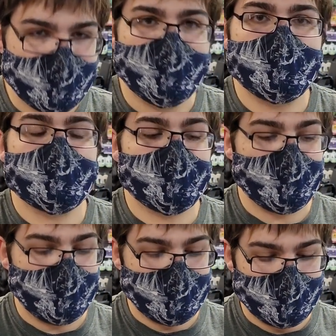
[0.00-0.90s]
comes
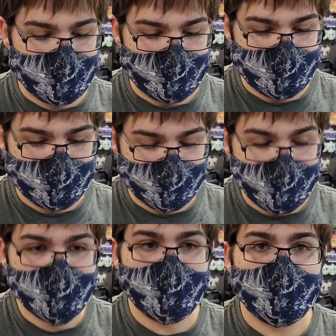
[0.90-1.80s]
from
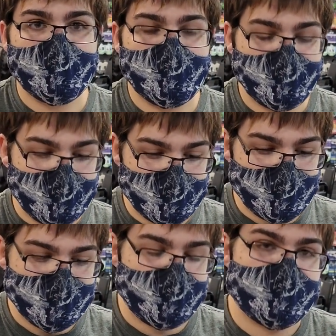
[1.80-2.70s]
the
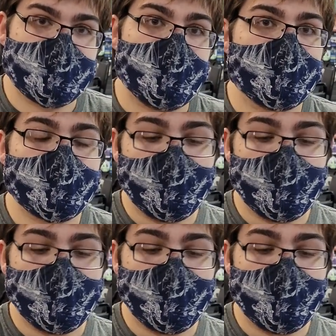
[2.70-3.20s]
Phantom Knight deck itself.